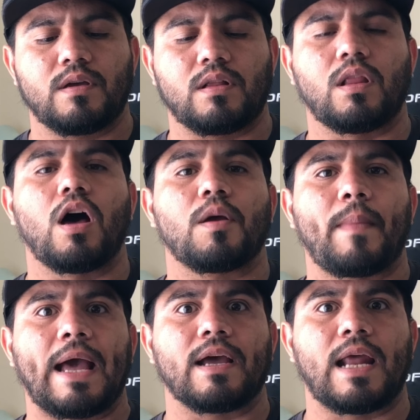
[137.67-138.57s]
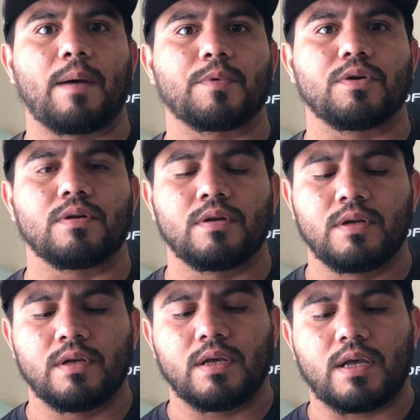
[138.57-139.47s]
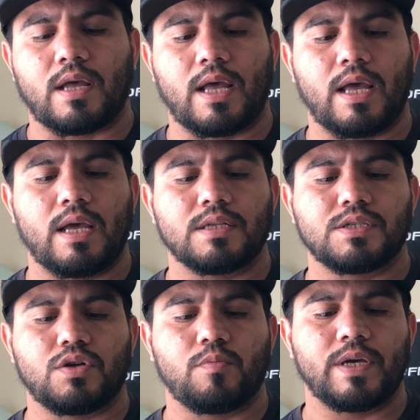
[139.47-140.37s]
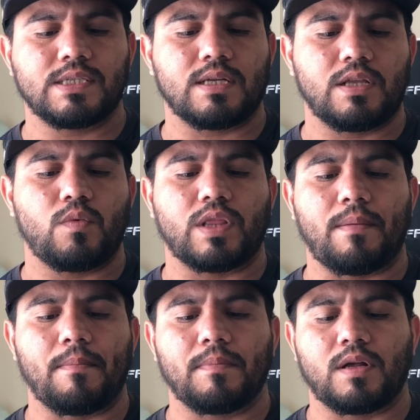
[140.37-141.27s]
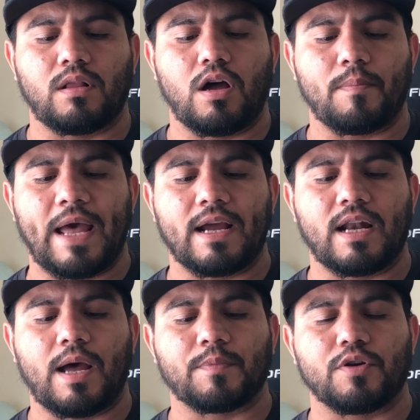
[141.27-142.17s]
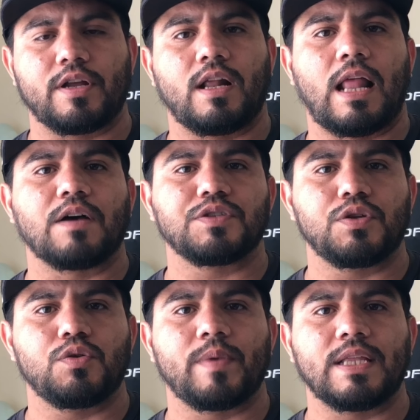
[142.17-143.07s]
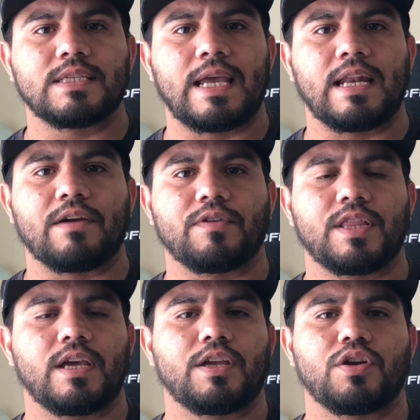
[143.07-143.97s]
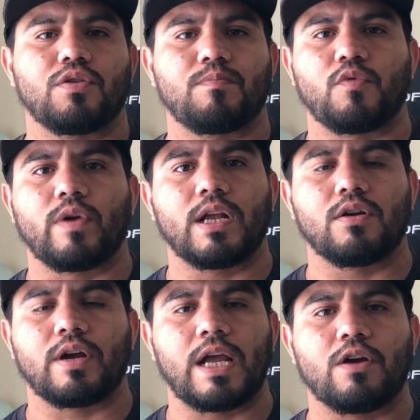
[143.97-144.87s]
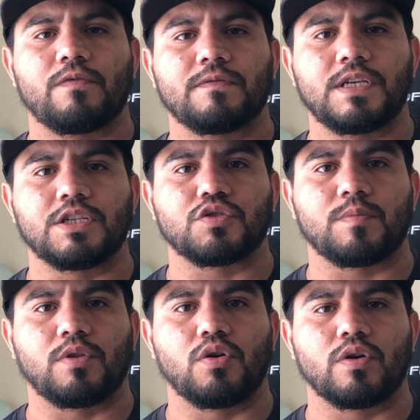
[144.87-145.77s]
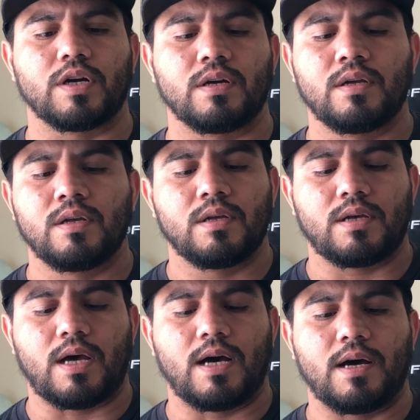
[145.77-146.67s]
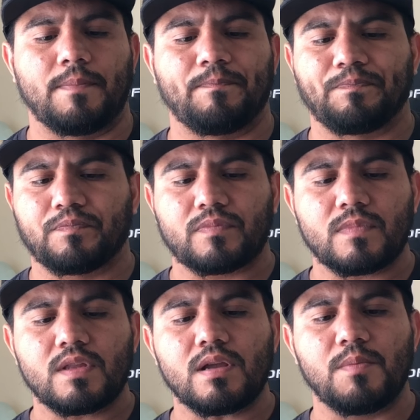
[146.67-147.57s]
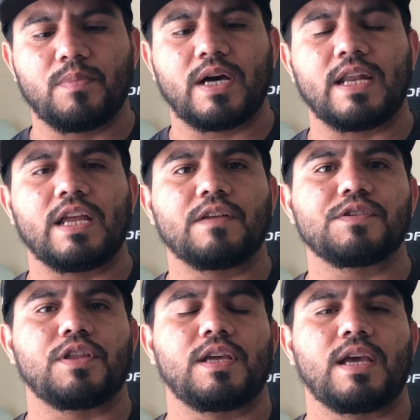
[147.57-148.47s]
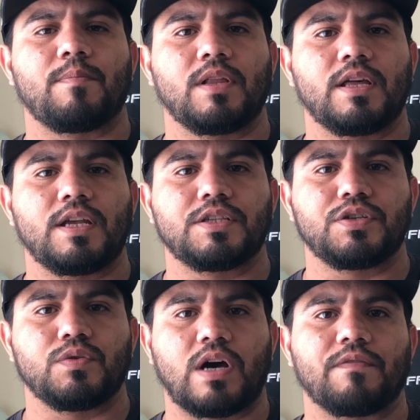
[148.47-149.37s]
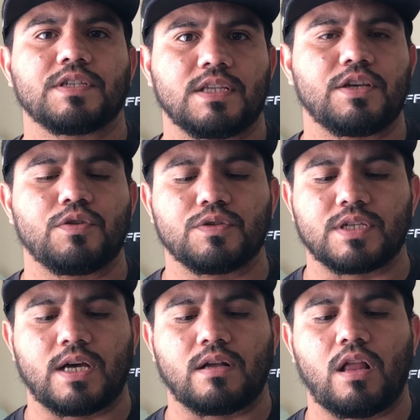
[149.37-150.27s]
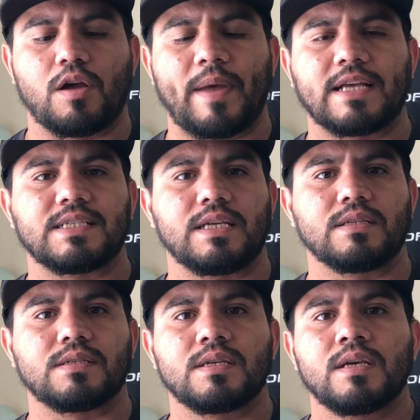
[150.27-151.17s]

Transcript: Glock Mag Adapter. And so basically with the Glock Mag Adapter, it allows you to maintain everything in your regular AR-15 strip lower, but it gives you the ability to obviously use Glock magazines.